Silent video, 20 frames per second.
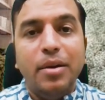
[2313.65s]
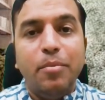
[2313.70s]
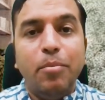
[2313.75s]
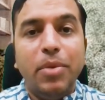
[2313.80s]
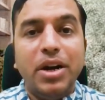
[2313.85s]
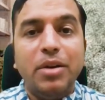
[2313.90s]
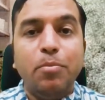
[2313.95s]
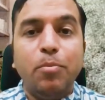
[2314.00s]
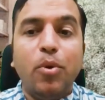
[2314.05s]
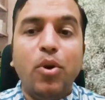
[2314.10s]

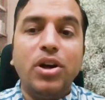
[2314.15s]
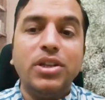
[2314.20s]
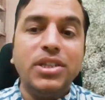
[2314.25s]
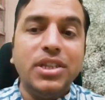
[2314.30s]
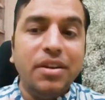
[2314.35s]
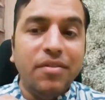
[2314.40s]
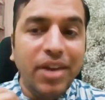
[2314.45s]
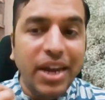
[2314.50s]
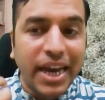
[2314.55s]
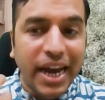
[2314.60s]
but
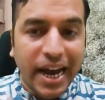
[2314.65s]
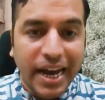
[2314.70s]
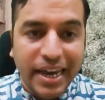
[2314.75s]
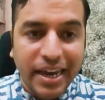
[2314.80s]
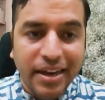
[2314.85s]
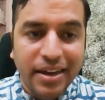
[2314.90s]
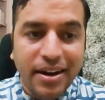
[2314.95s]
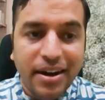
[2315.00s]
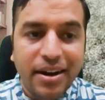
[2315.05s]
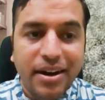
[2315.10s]
positively
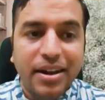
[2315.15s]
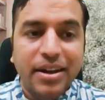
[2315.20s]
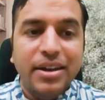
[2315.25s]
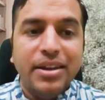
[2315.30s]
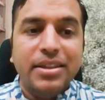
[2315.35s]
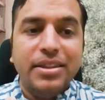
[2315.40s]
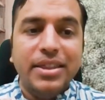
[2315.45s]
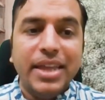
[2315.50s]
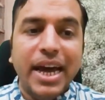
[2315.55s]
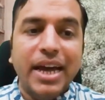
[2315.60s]
higher
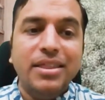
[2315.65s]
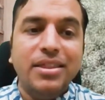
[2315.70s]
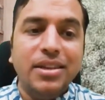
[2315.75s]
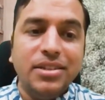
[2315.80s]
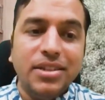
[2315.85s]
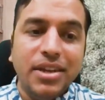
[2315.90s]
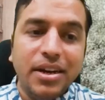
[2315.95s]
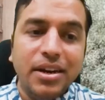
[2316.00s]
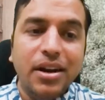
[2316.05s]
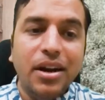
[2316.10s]
than the
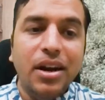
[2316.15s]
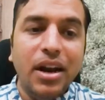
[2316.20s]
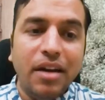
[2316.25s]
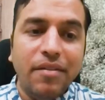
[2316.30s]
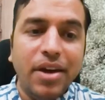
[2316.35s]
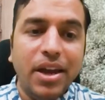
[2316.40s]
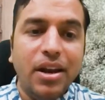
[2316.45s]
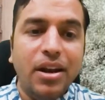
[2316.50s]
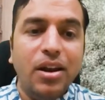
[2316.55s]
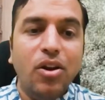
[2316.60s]
general
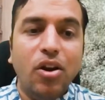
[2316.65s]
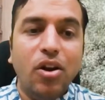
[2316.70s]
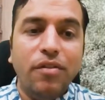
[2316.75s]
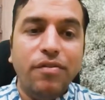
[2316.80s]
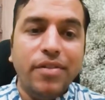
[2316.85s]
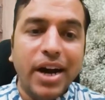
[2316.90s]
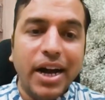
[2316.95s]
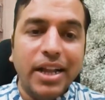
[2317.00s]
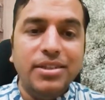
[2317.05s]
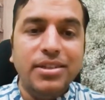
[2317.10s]
level
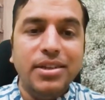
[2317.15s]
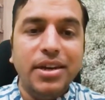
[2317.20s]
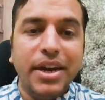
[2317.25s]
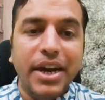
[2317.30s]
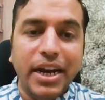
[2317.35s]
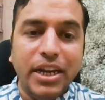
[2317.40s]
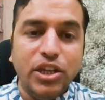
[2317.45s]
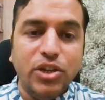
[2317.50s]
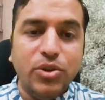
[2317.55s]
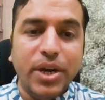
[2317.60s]
of culture
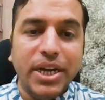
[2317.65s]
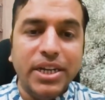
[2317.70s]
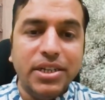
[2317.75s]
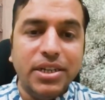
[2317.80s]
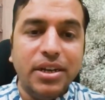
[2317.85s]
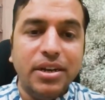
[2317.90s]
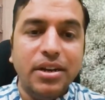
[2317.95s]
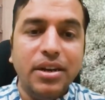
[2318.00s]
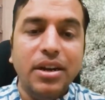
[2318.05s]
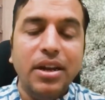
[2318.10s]
and
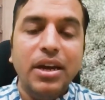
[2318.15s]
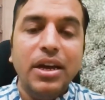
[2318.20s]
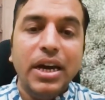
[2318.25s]
education